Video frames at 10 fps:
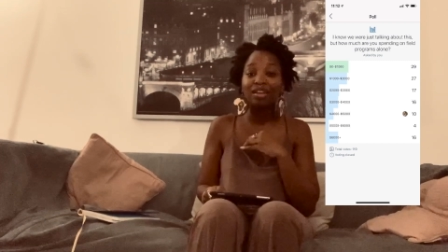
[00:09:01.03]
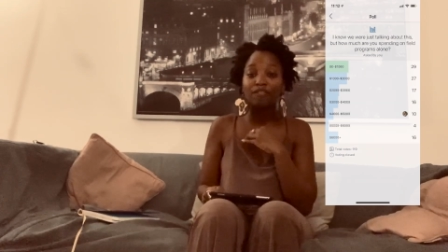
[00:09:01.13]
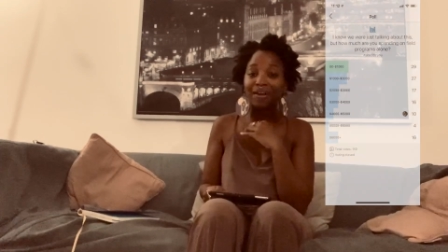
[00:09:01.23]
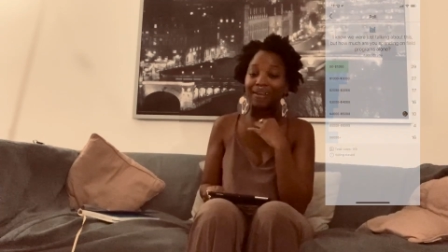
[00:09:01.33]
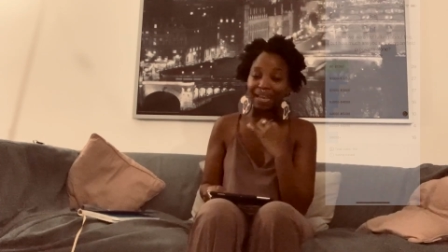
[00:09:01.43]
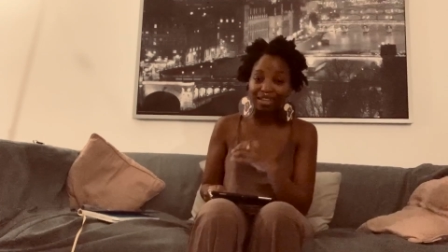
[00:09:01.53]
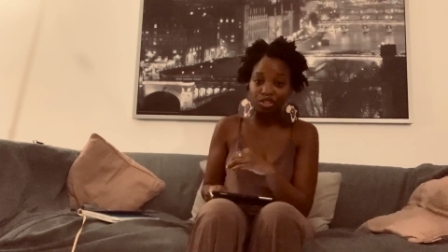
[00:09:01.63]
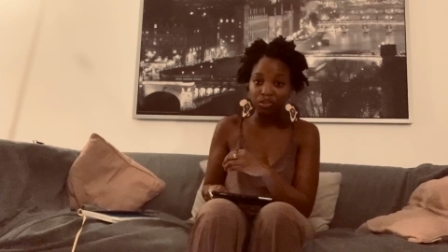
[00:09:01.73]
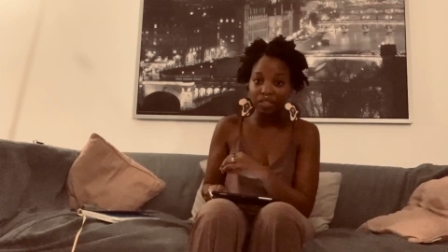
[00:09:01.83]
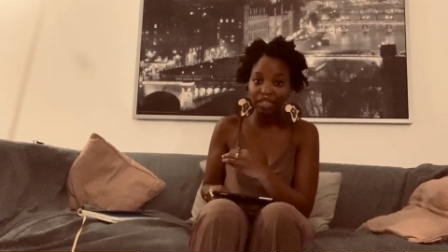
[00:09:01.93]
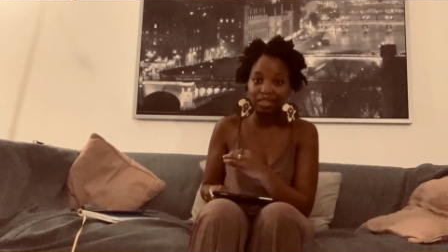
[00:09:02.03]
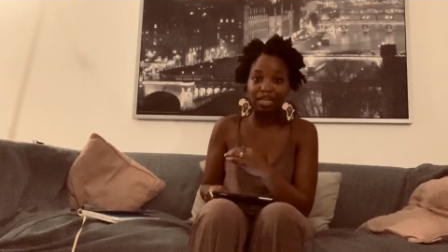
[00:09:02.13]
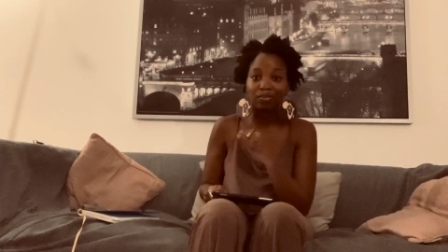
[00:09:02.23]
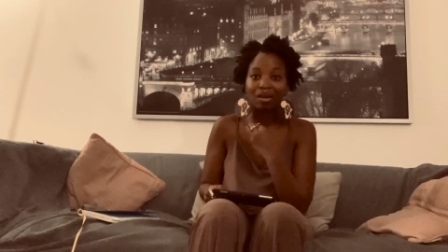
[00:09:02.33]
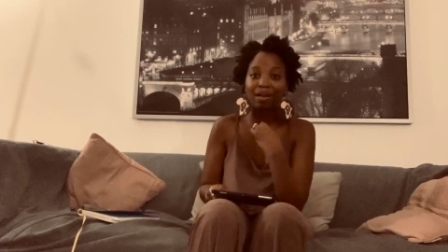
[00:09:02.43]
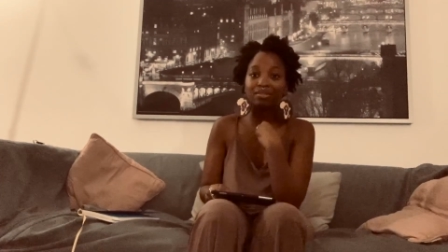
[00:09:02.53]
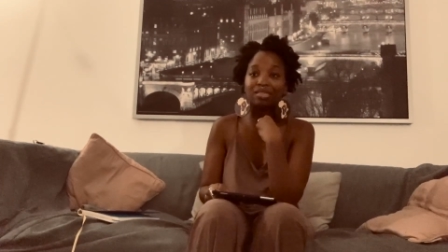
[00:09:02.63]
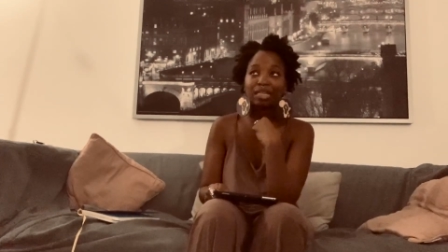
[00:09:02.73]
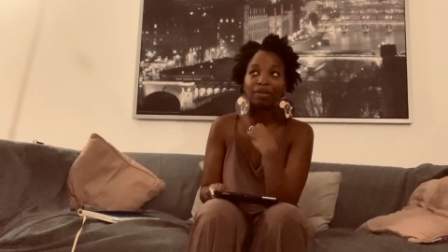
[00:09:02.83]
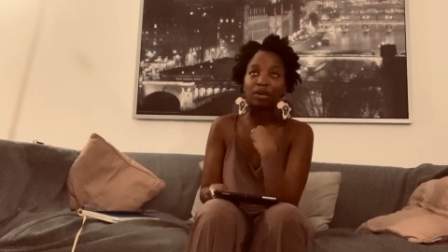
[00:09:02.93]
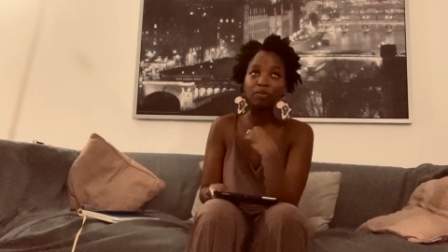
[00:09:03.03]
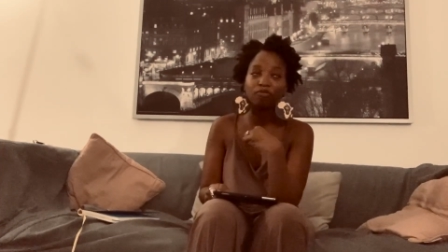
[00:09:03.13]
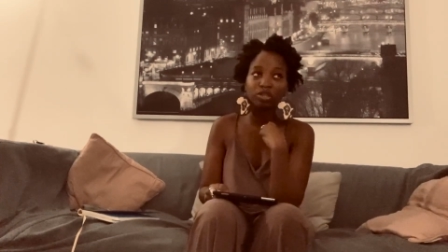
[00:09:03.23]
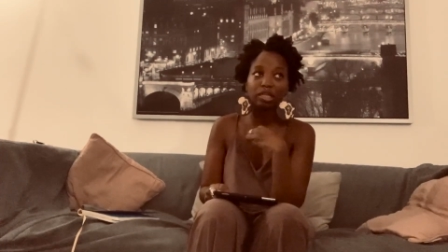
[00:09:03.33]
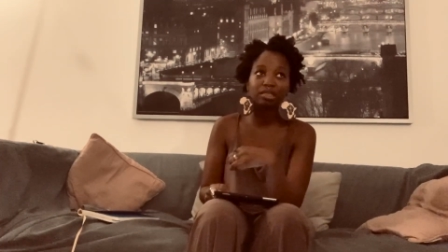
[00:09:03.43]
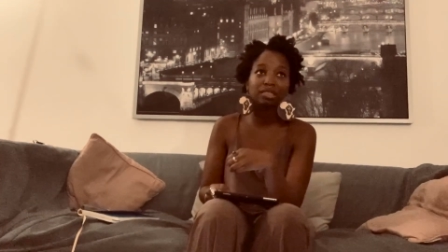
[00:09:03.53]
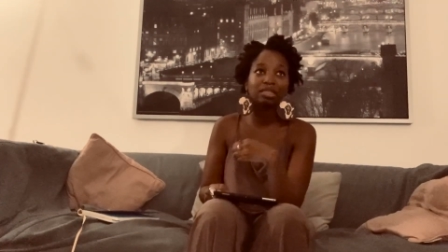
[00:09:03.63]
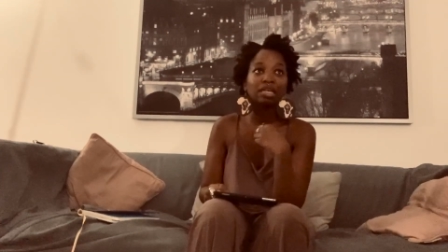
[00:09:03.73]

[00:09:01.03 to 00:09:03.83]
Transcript: financially, that you have to save up for this,